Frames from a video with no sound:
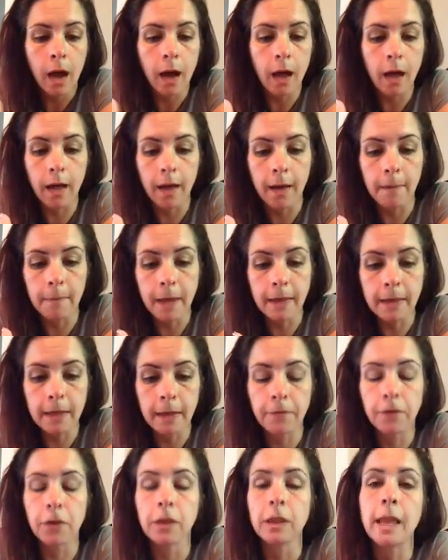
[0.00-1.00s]
And
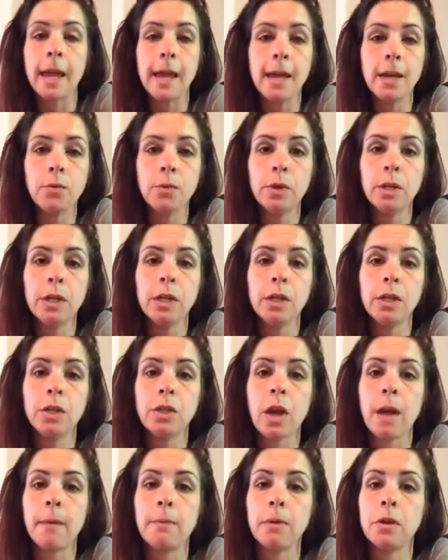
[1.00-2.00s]
then for
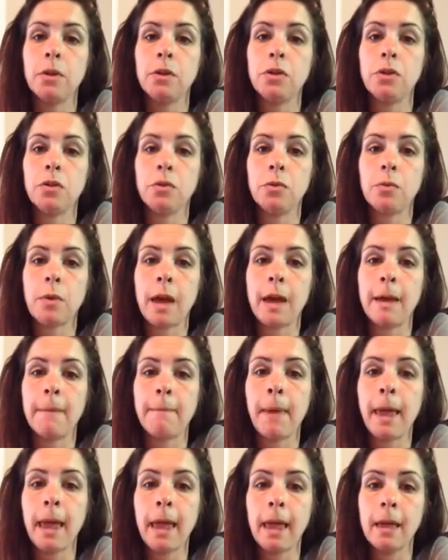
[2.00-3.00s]
language, I'm going to do a
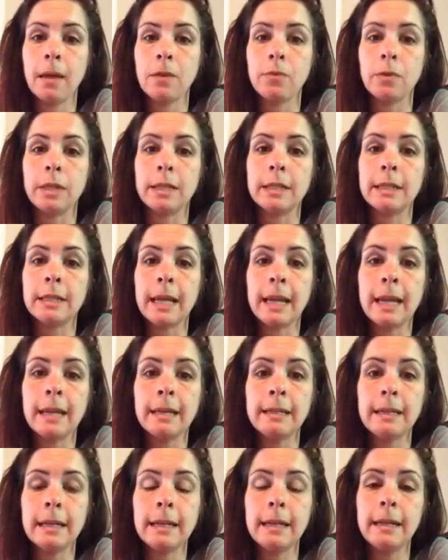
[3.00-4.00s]
pan with
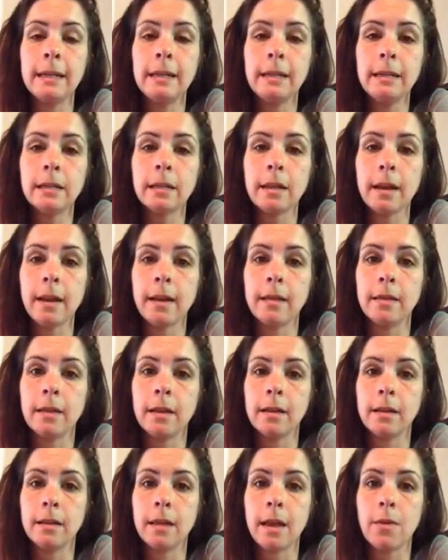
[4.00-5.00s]
sand in it, and
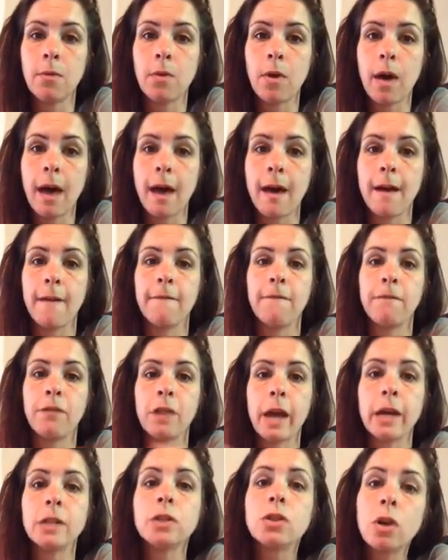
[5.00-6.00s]
then they will have
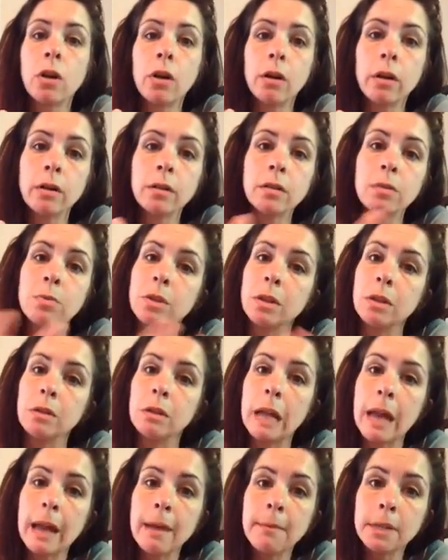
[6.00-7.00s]
flashcards with their
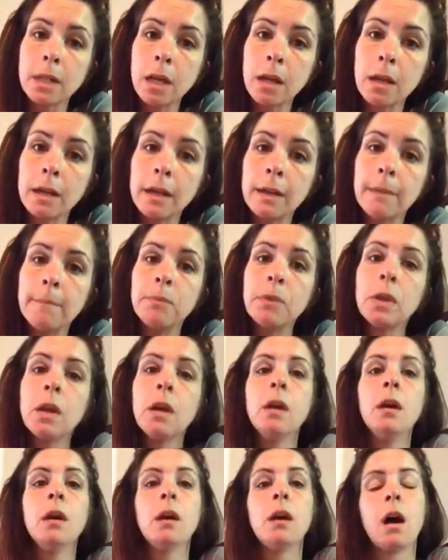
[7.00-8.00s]
names on it.
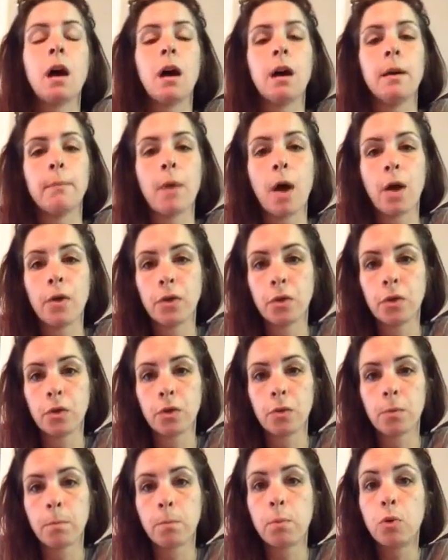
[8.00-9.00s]

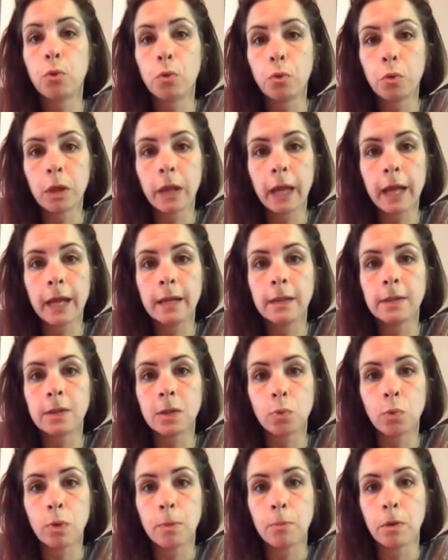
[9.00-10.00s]
Other pool-related,
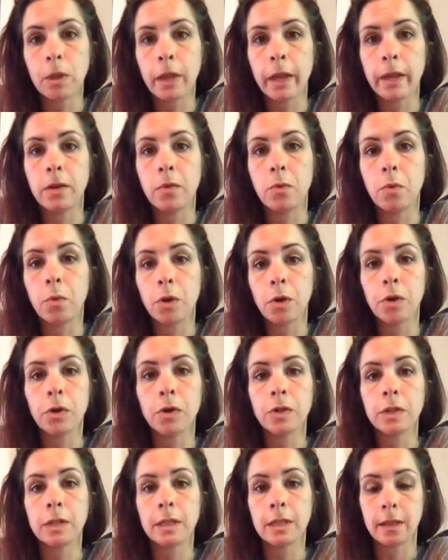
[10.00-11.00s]
swim-related
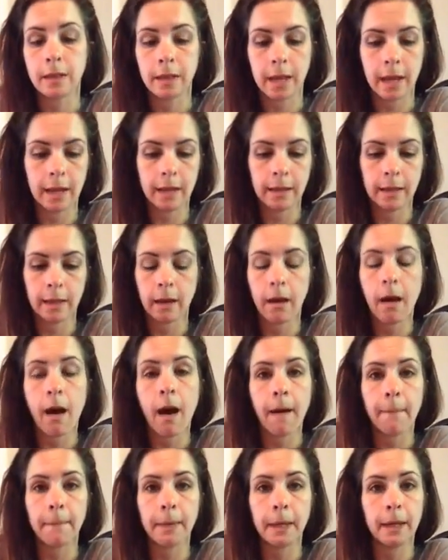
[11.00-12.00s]
words that they can then
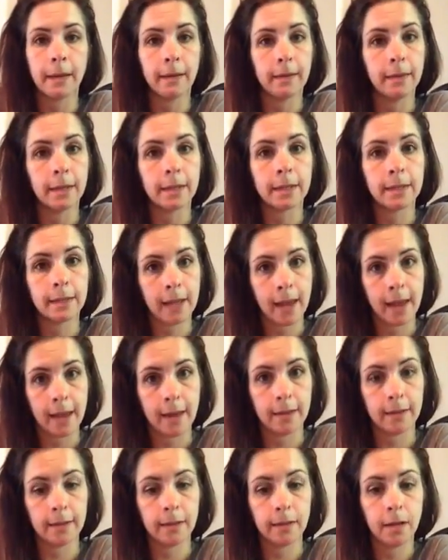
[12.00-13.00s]
copy in the
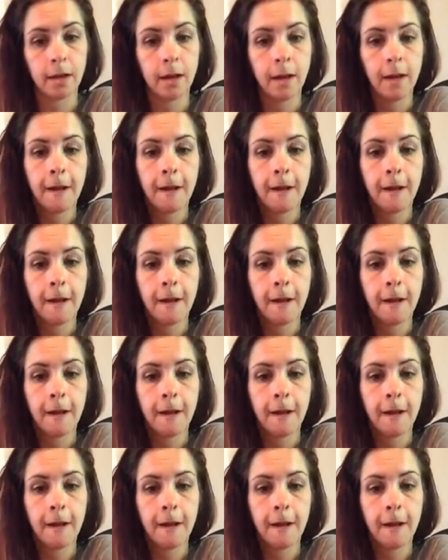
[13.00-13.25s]
sand.